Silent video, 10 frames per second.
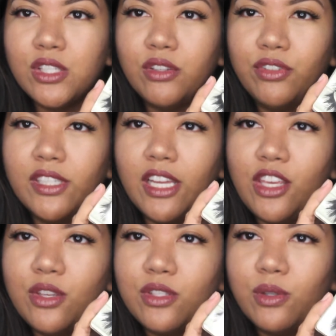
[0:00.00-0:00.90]
So if you're not
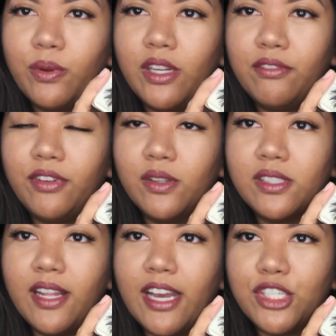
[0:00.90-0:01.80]
used to wearing
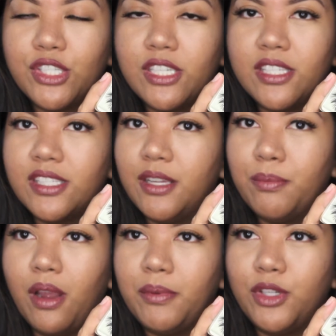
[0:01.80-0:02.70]
false lashes,
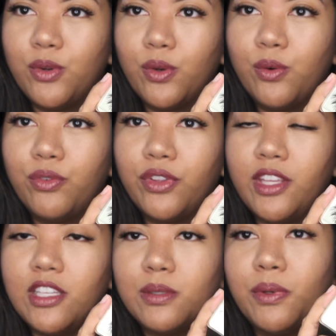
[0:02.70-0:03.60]
then probably don't go for
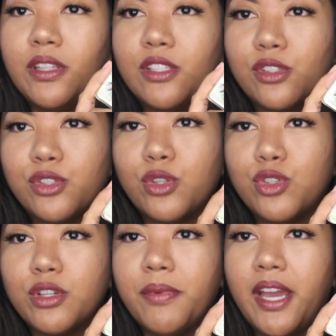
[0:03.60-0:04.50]
these, but these are
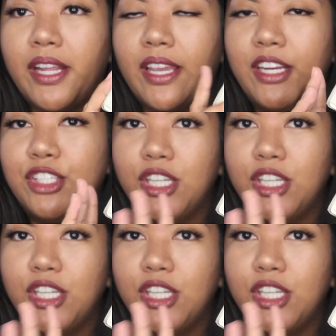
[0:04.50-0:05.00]
so dramatic and it